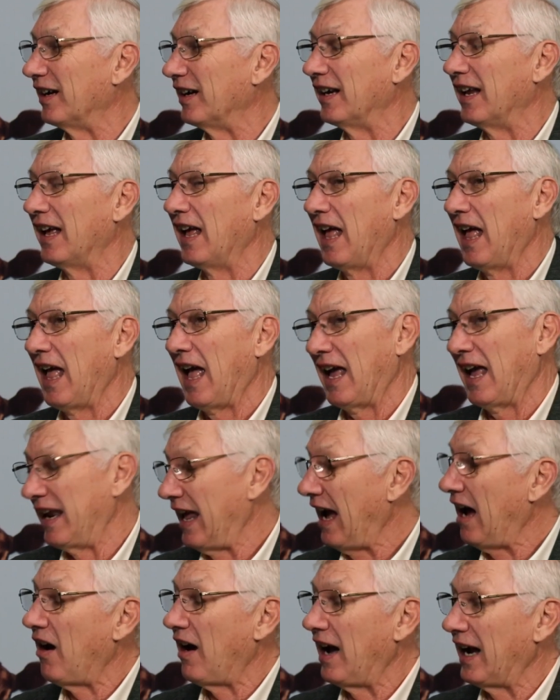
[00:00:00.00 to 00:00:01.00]
And
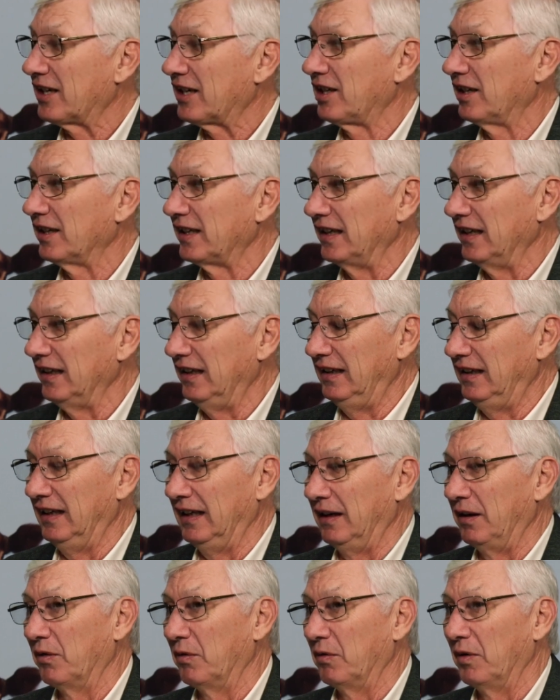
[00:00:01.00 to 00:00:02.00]
now actually
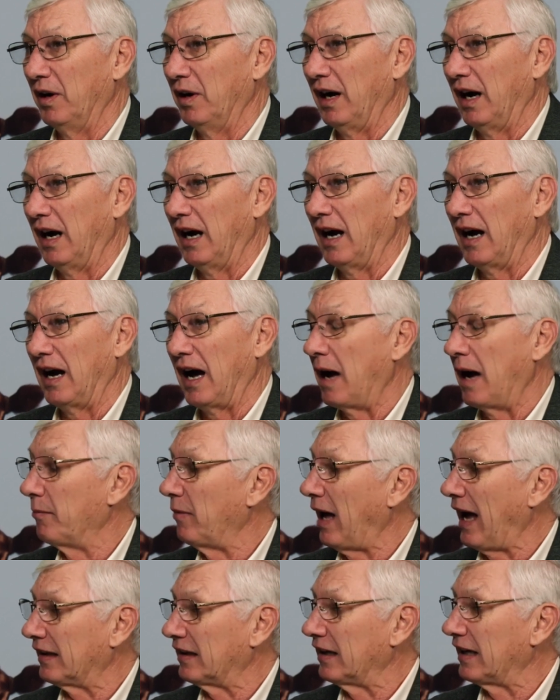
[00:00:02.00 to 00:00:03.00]
I'm
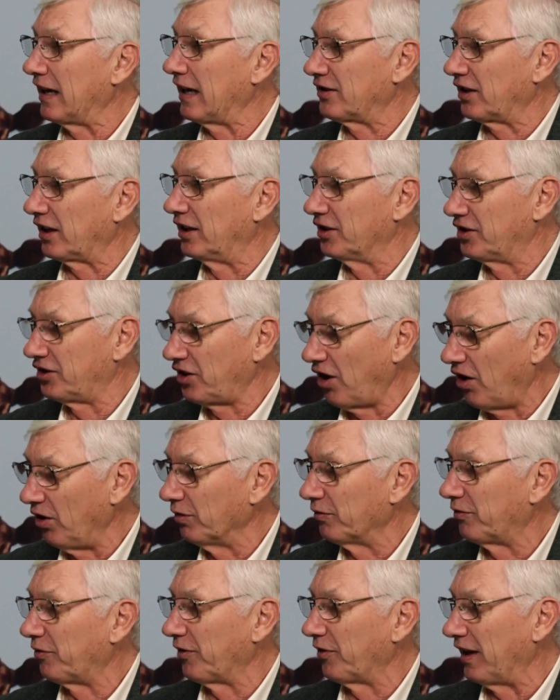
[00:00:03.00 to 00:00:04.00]
acting as a
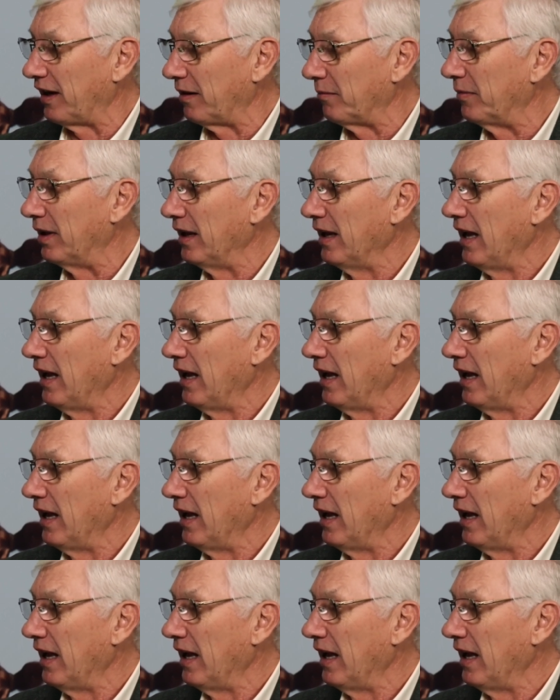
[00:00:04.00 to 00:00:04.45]
consultant for them